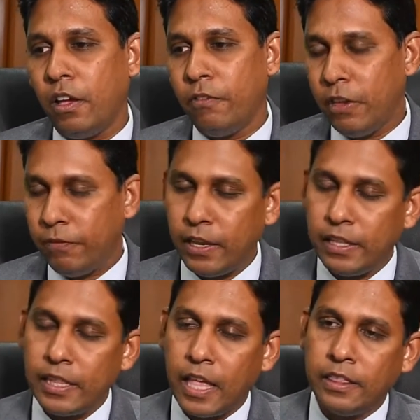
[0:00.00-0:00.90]
We
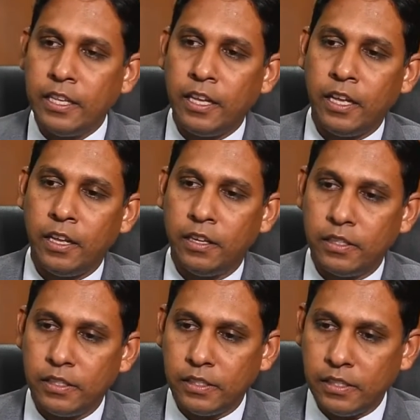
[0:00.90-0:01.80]
feel that
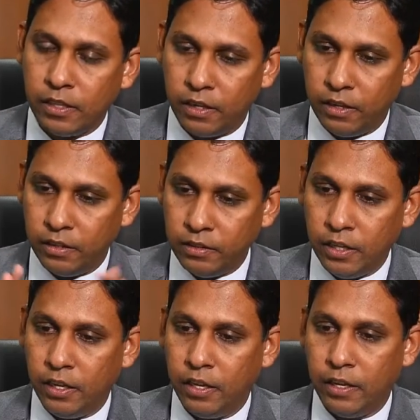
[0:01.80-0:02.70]

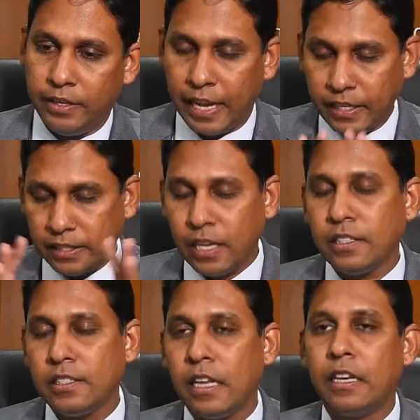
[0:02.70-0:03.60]
the tax
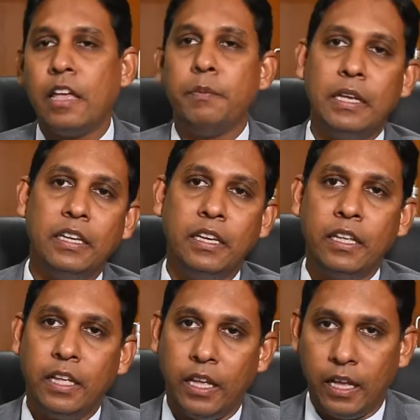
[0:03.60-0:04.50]
cuts that have been
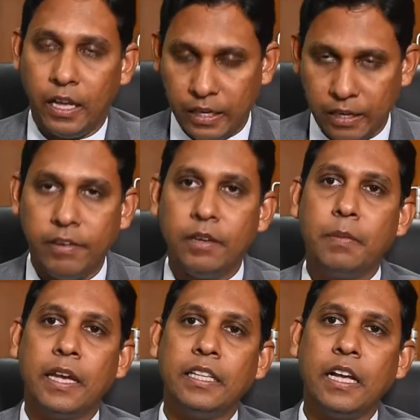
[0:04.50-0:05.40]
given
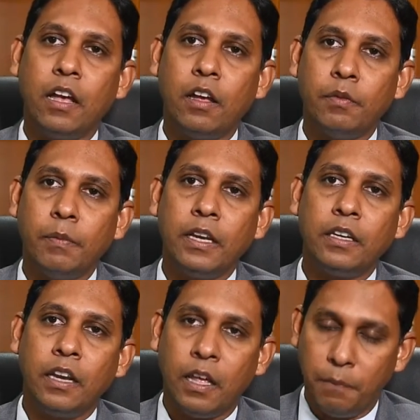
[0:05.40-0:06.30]
by the
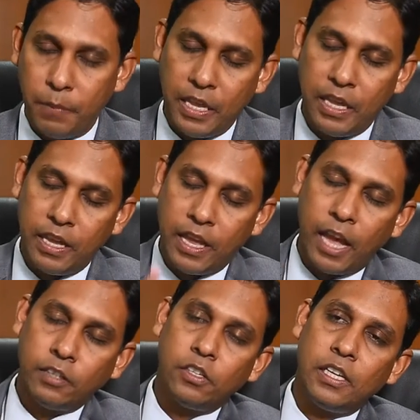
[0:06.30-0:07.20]
government may
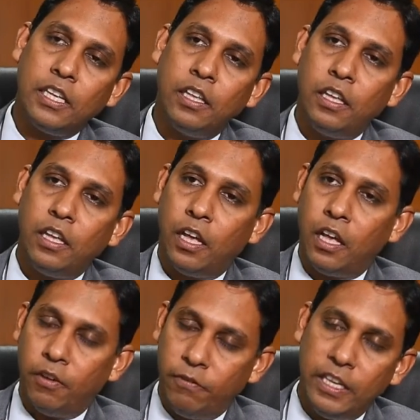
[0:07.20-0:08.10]
actually
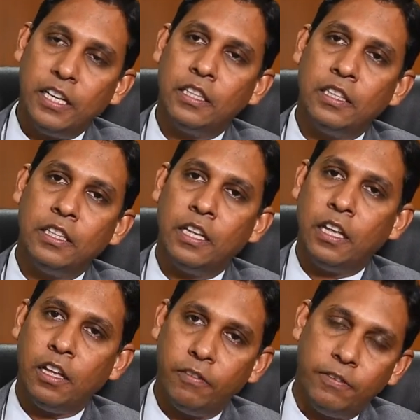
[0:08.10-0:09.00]
weaken
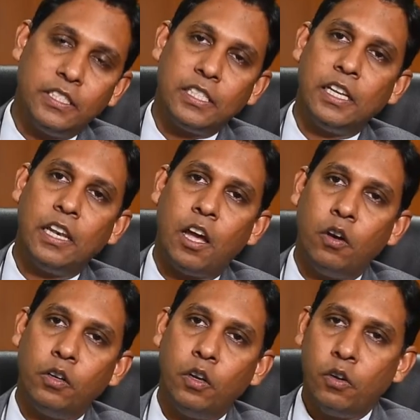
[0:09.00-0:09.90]
the fiscal
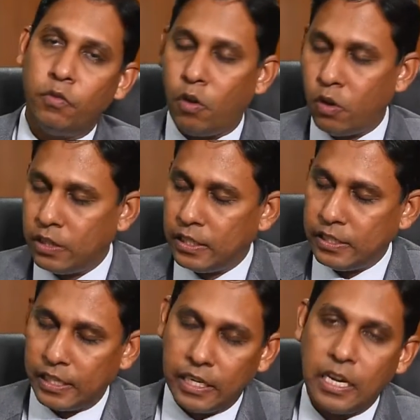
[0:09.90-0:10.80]
outlook for the
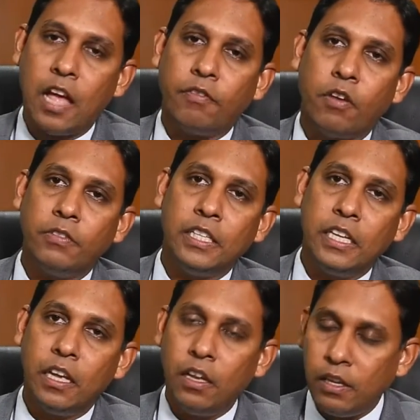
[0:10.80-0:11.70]
second half of the
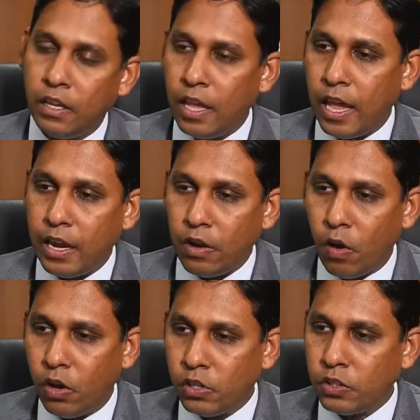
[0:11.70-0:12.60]
year, and
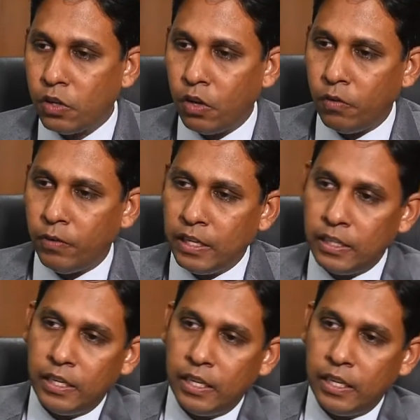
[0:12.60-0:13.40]
also will